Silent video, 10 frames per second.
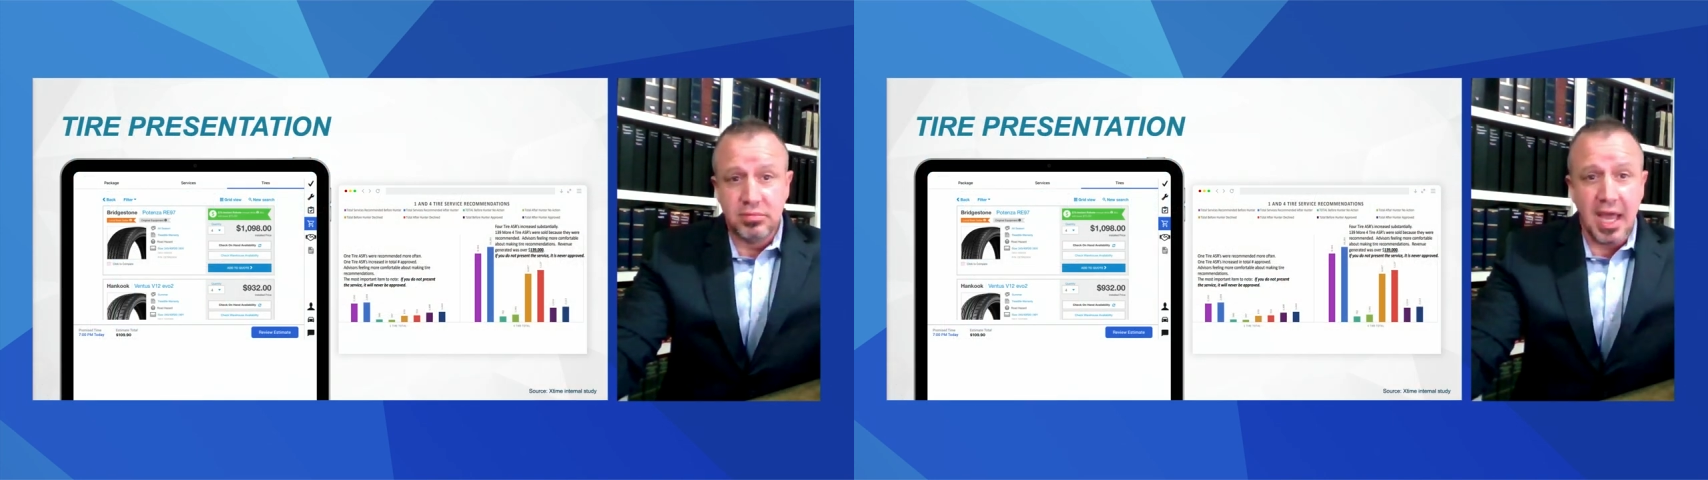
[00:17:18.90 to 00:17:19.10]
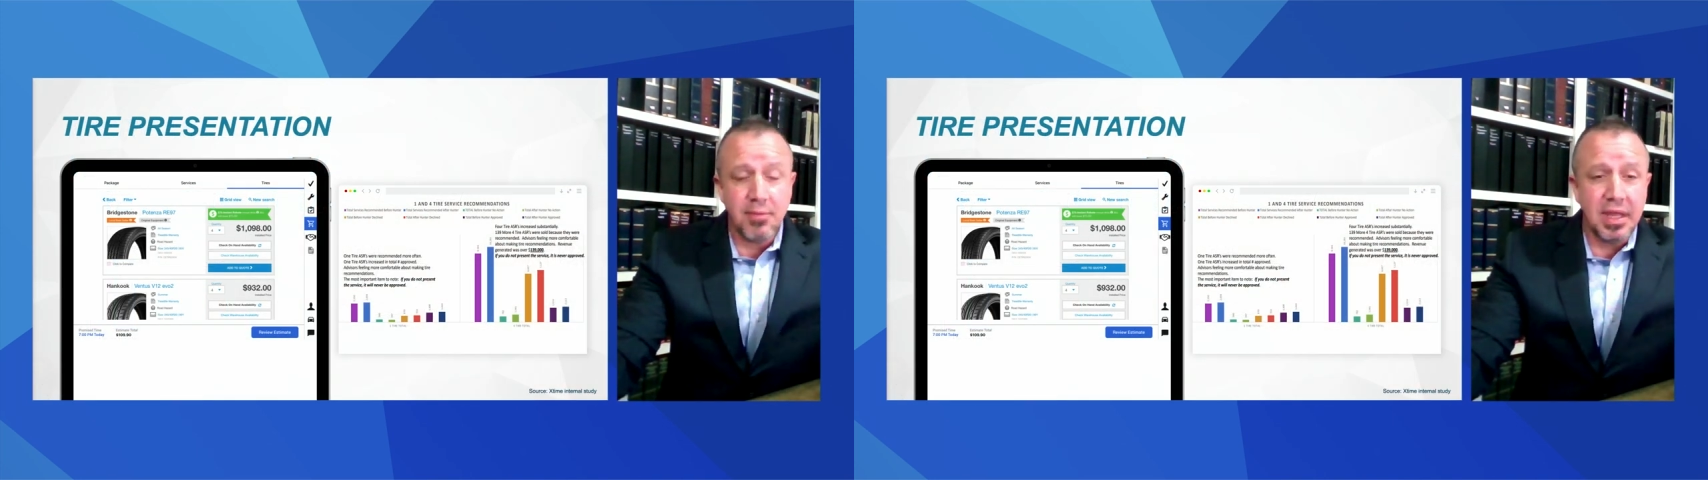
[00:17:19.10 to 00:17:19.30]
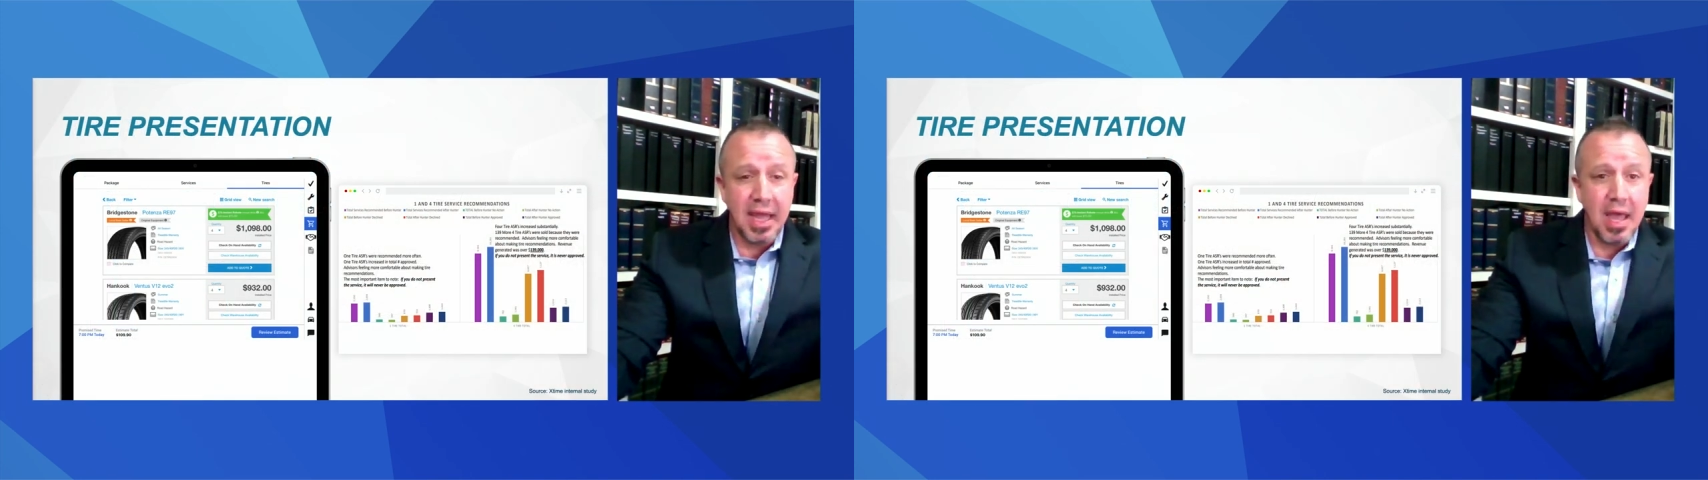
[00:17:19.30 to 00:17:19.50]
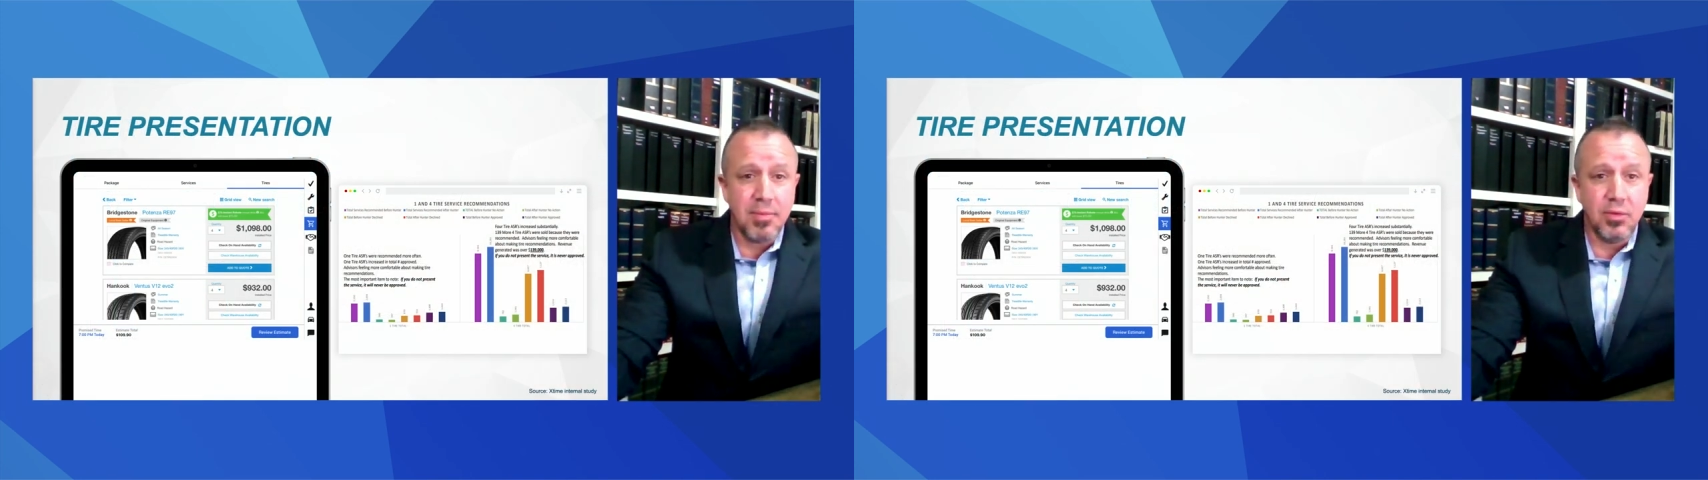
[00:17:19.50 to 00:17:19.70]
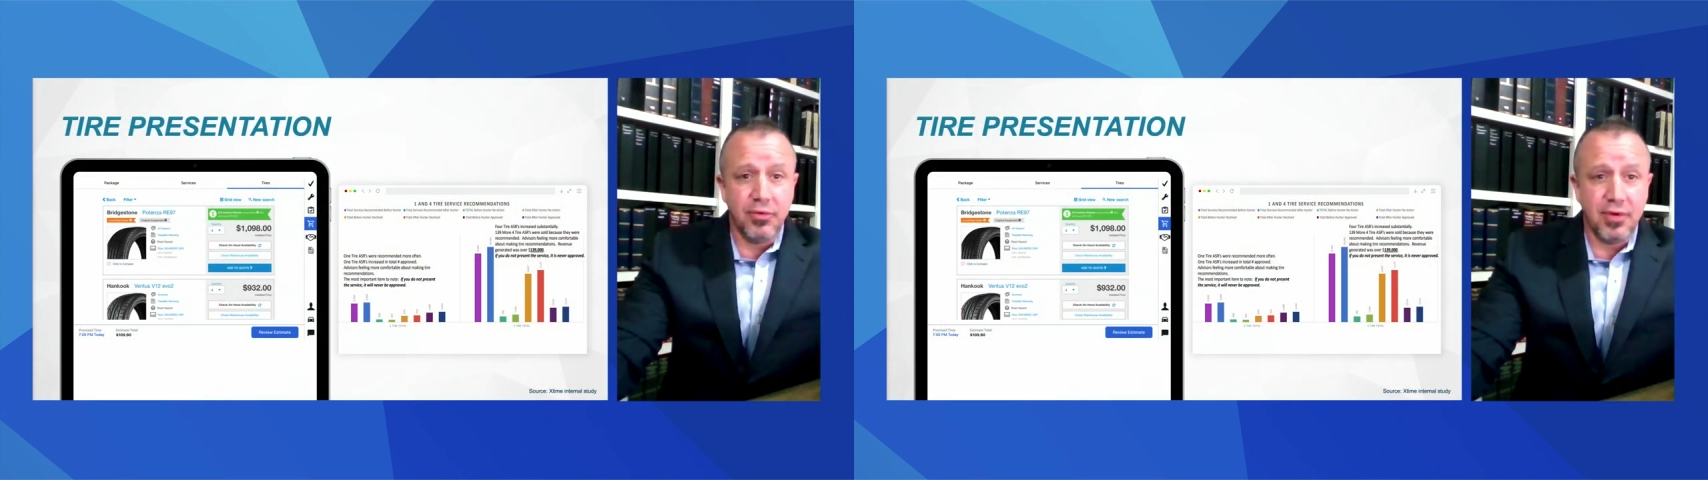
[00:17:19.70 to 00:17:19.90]
I'd be happy
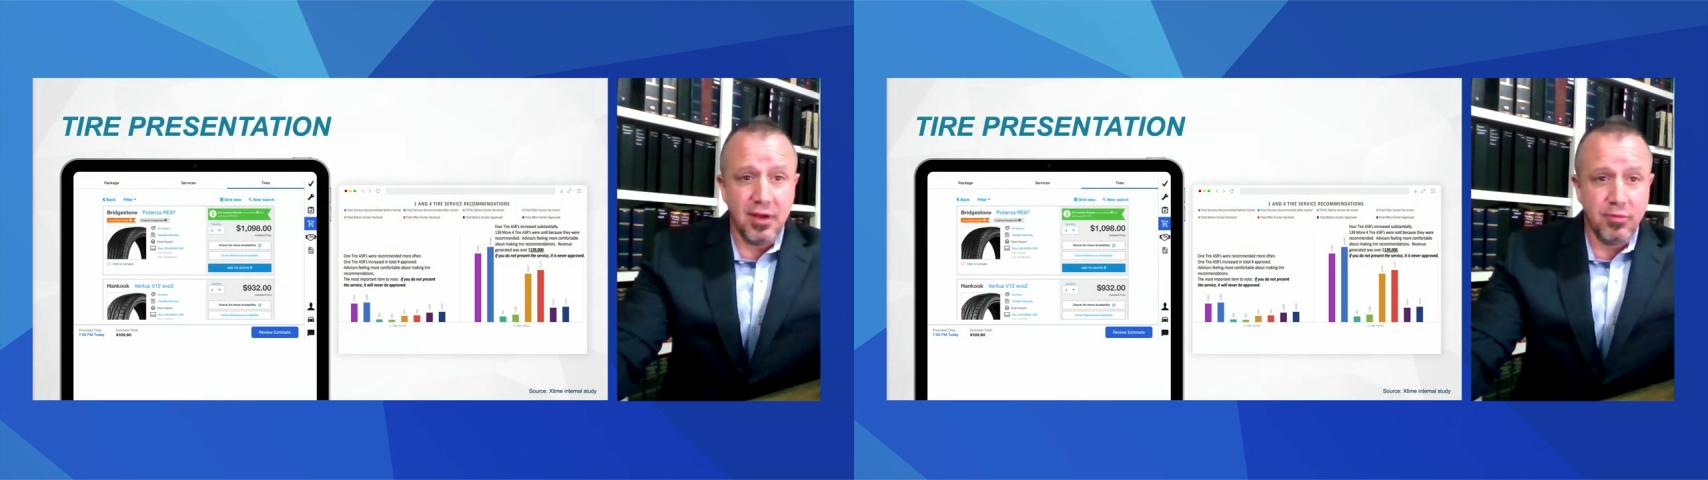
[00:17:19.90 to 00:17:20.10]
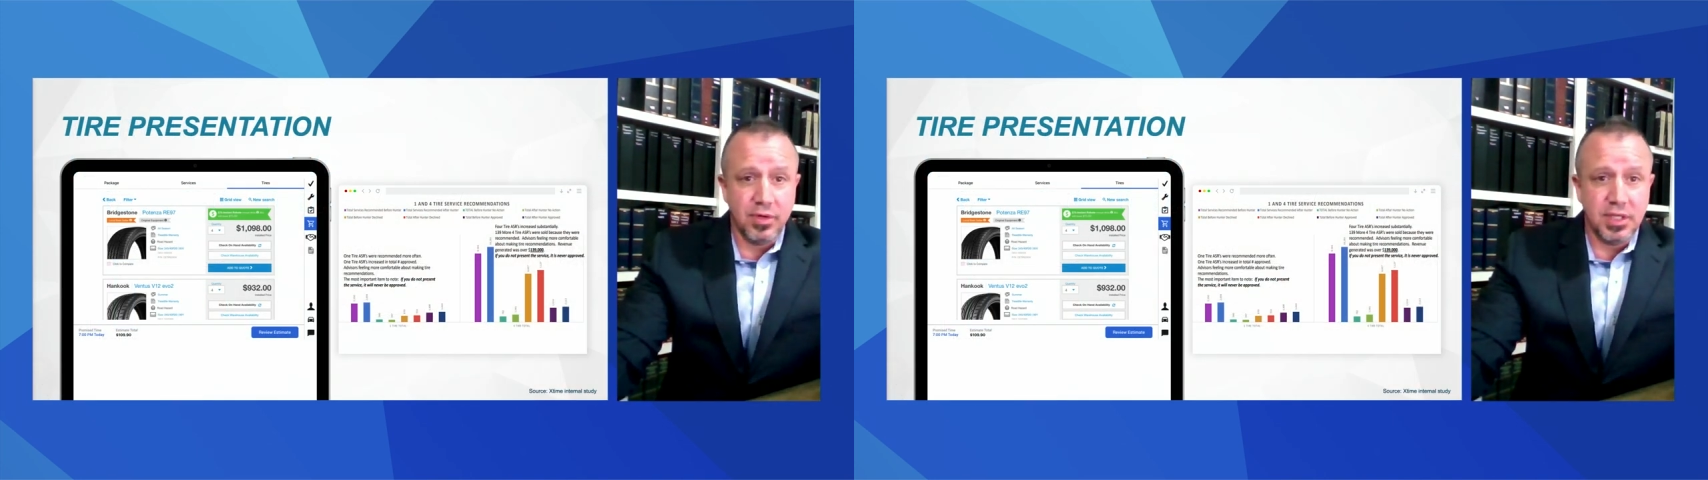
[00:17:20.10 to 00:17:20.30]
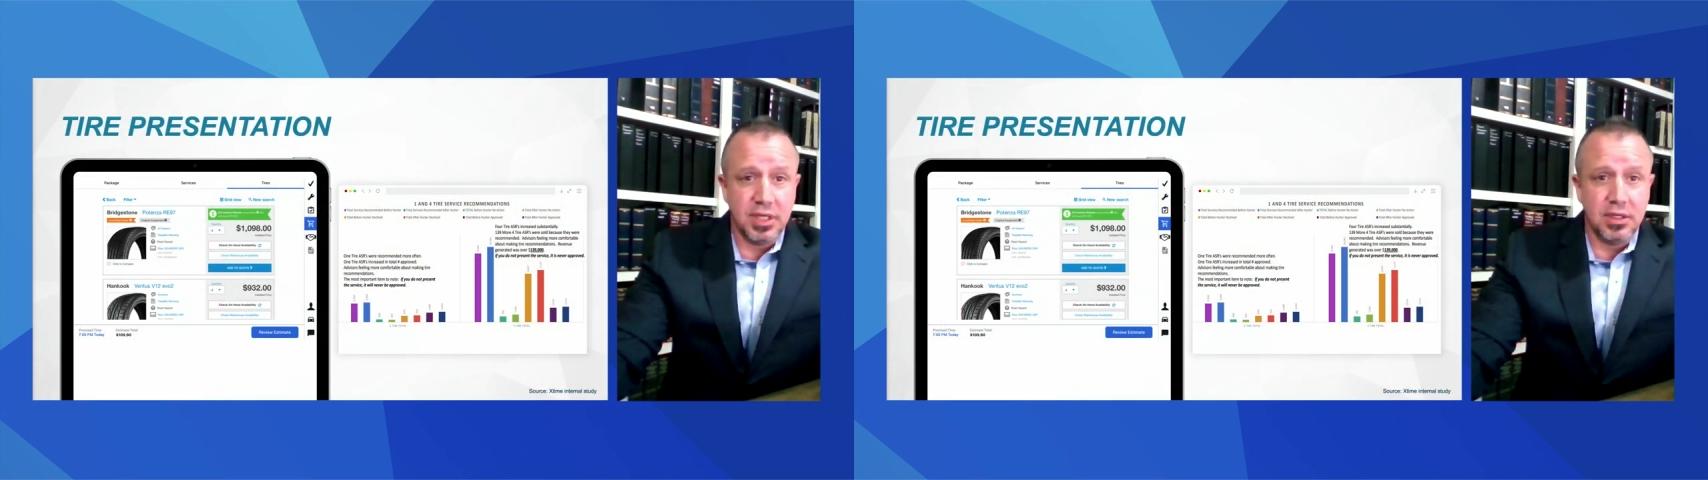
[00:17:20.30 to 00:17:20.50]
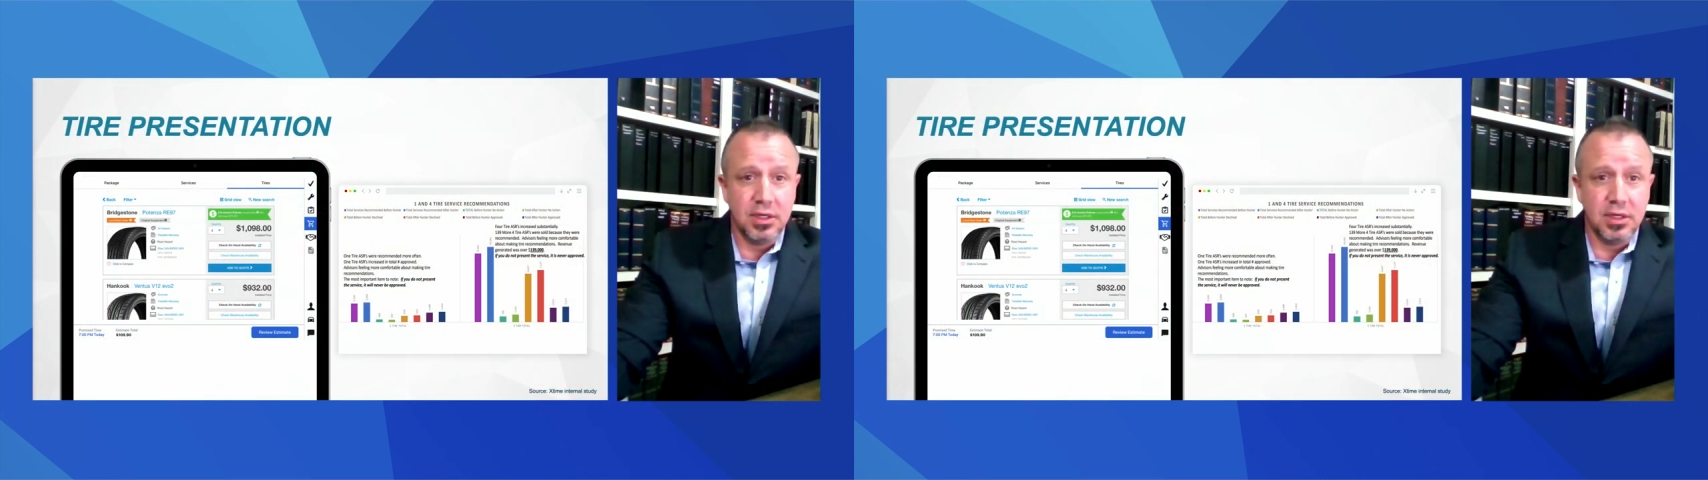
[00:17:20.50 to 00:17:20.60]
with 5%.